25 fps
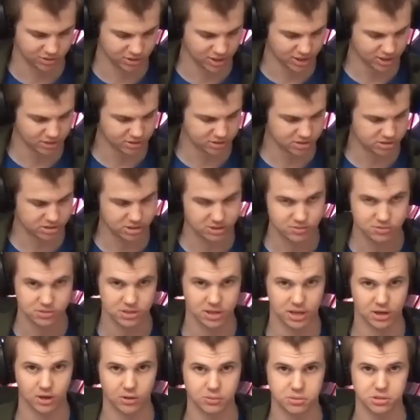do that. This gives
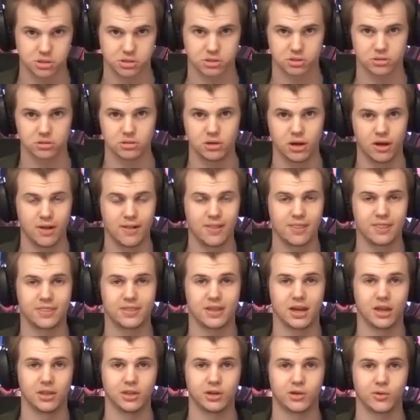you that option too.
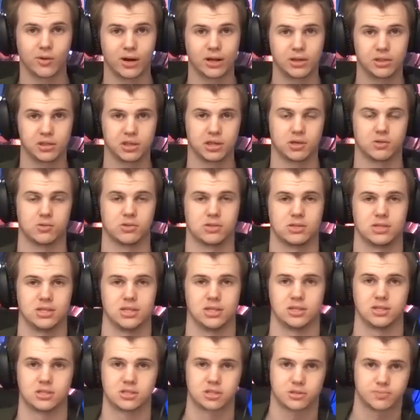The other great thing with
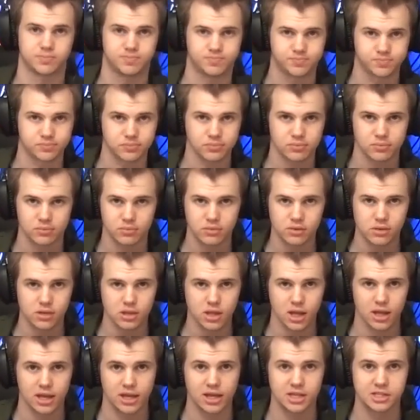this
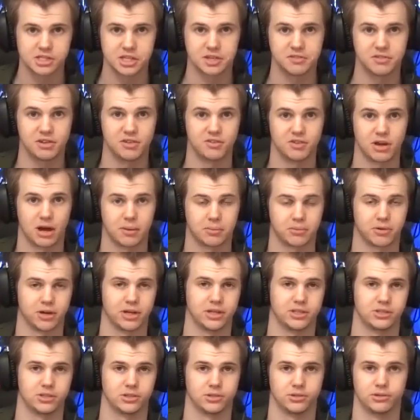is even if you
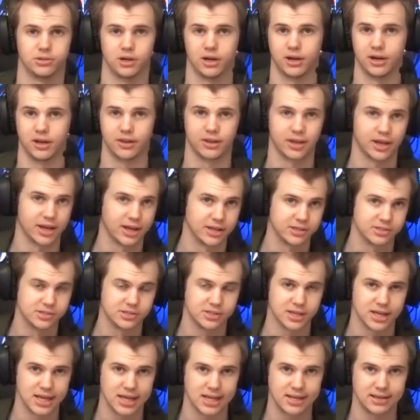upgrade to another
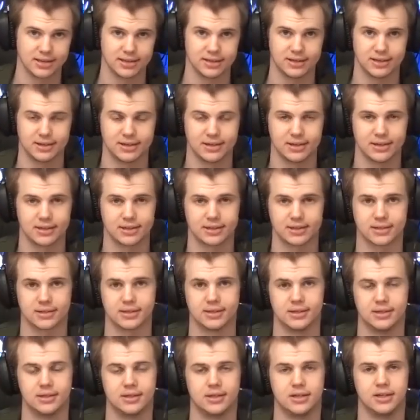headset,
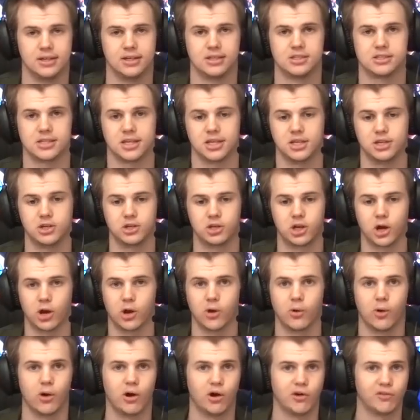say you
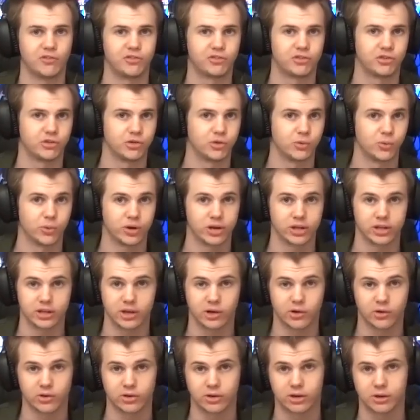go off to one of
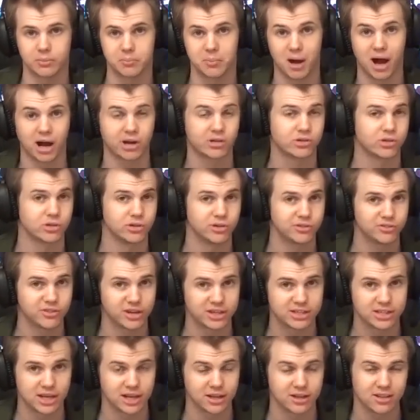the older Mark II
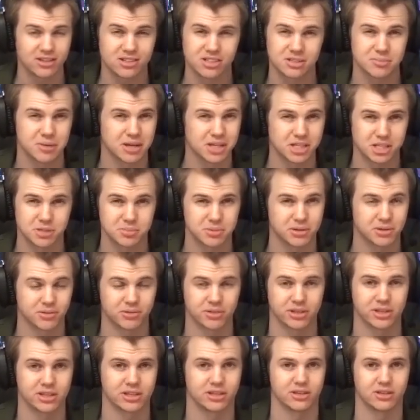Fatalities, you may just be
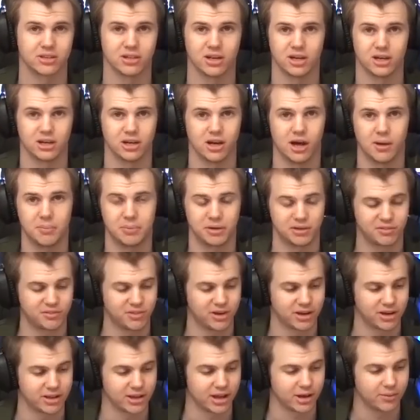really a big
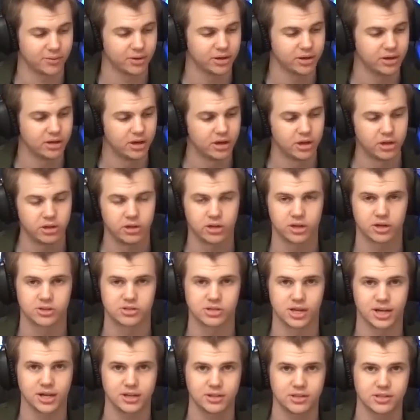fan of that one, you can
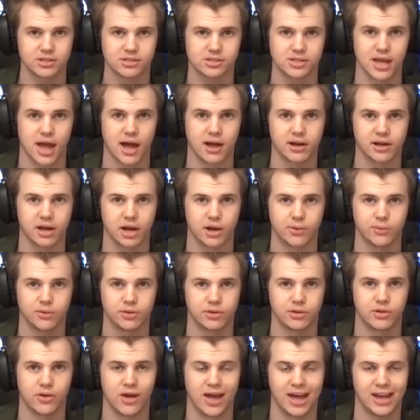take this sound card
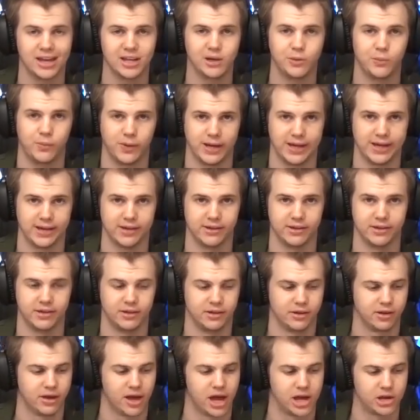with you anywhere
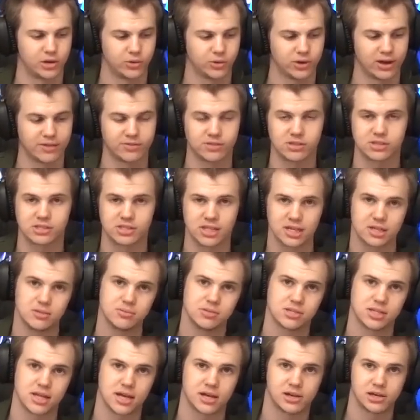and you'll have the
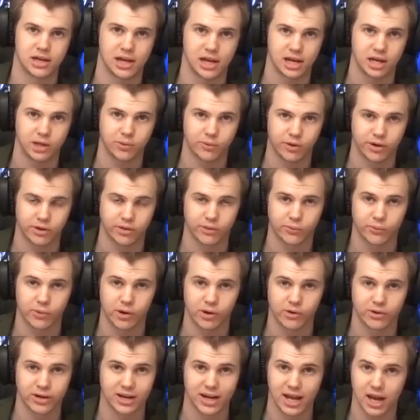same sound anywhere in the
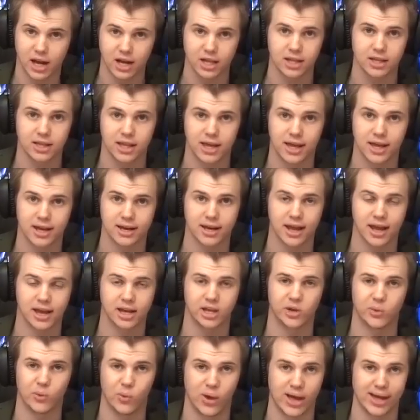world, at any LAN,
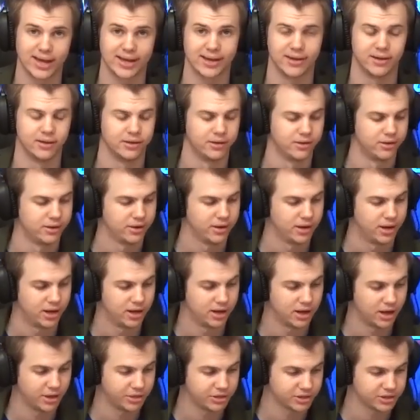anywhere.
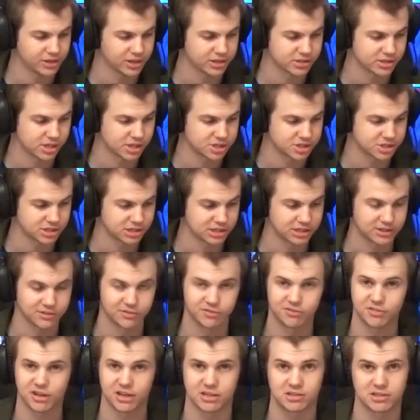I think that's actually
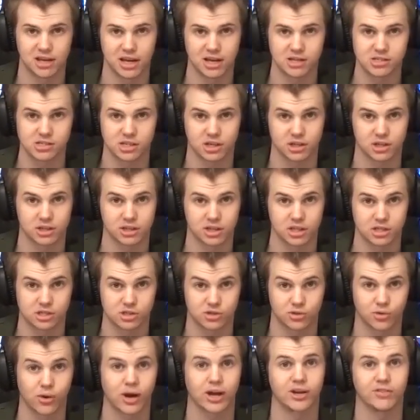fantastic. I think
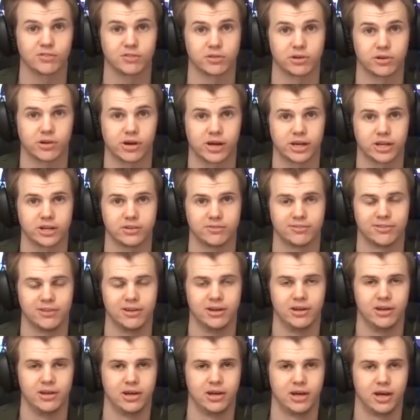that's great from Creative
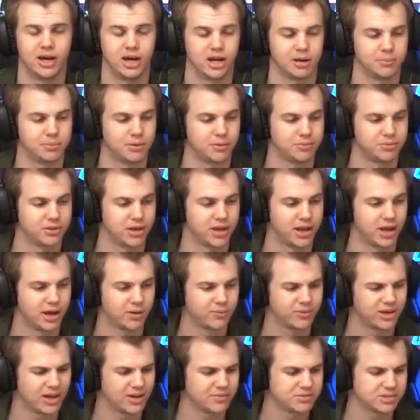to pop that
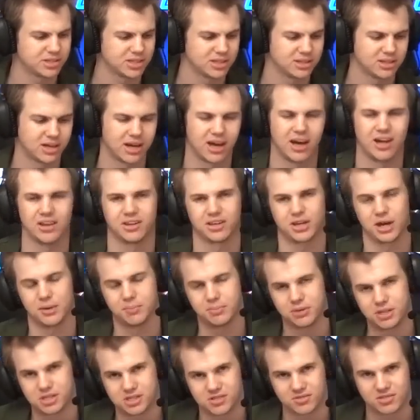out. We have seen like other
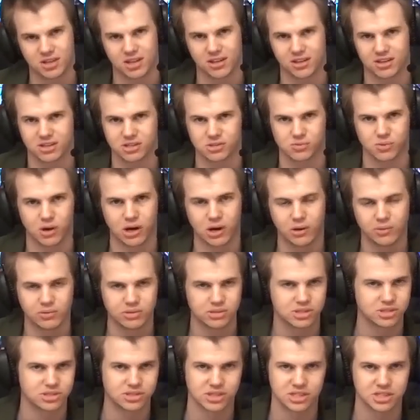companies have done that as well,
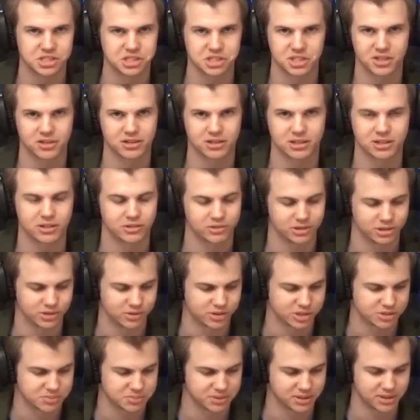with just their generic little
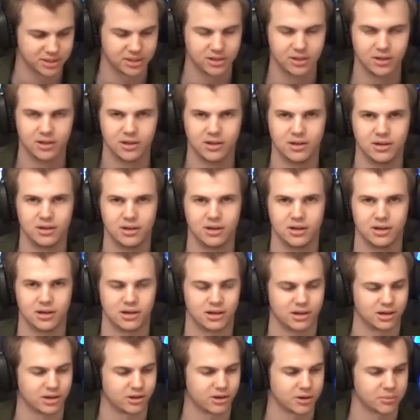USB
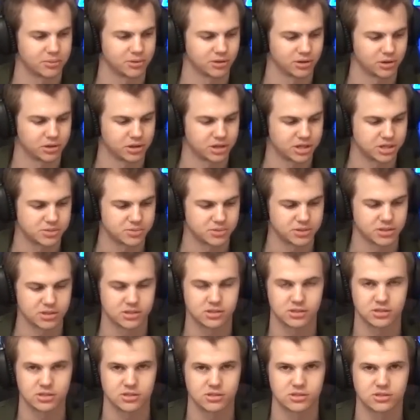crappy little things, but
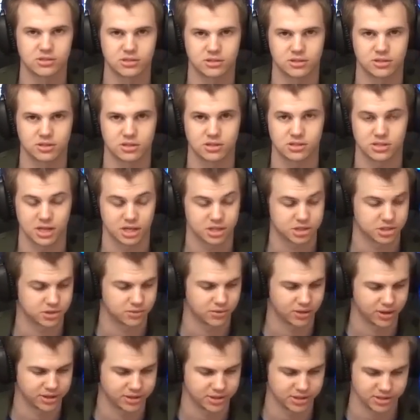this is actually
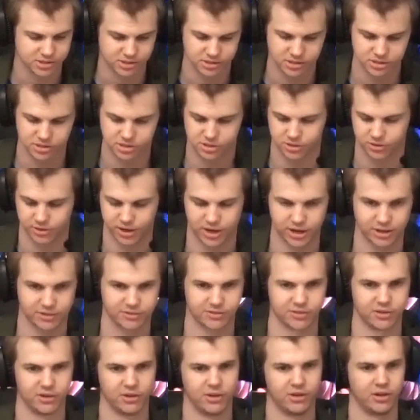quite decent. This is
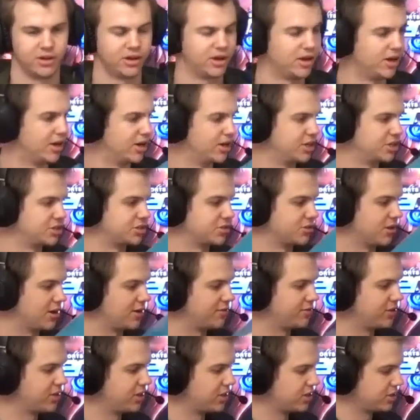Creative
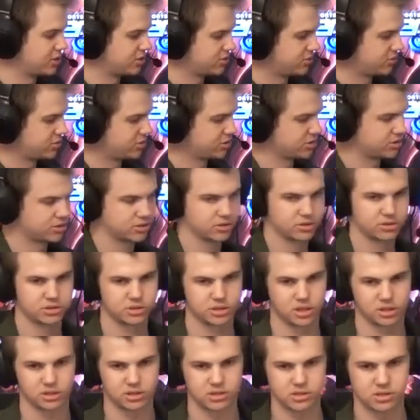driver here, so we'll just
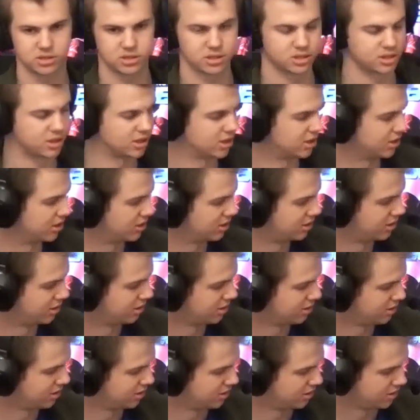chuck this in
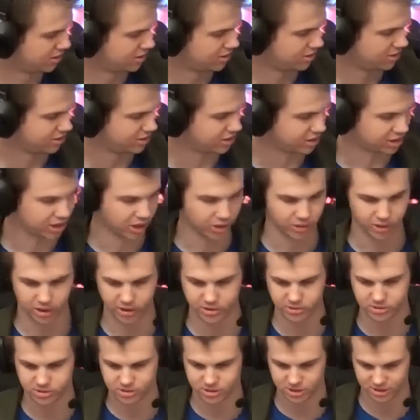the
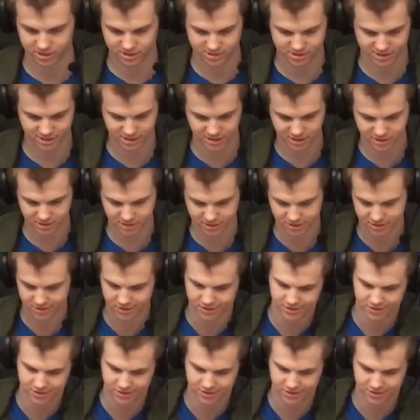co-host seat.